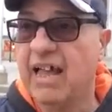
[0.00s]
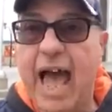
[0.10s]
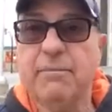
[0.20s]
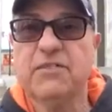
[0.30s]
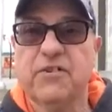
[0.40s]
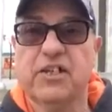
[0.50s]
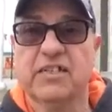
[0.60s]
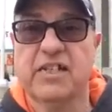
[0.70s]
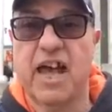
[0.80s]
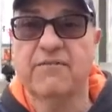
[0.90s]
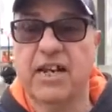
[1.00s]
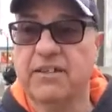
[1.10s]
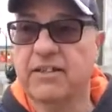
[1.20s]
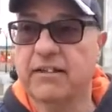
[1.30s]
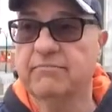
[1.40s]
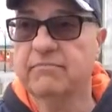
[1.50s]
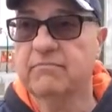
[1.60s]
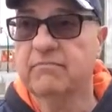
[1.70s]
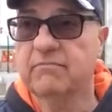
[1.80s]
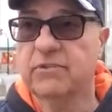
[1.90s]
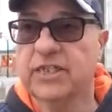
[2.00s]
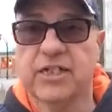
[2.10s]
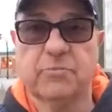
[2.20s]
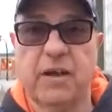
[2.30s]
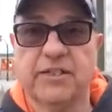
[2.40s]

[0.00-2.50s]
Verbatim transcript: Abbotsford doesn't have anything. We touched